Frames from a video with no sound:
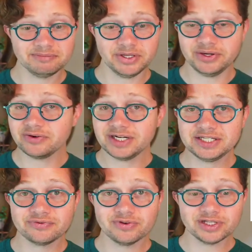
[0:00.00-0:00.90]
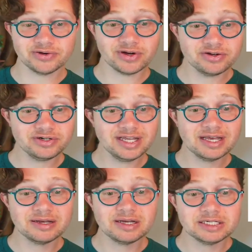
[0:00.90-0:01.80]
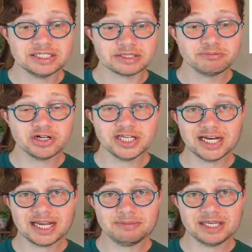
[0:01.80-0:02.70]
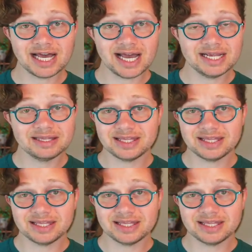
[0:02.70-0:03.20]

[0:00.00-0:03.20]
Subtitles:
You don't need to roll your own, just pull in an API.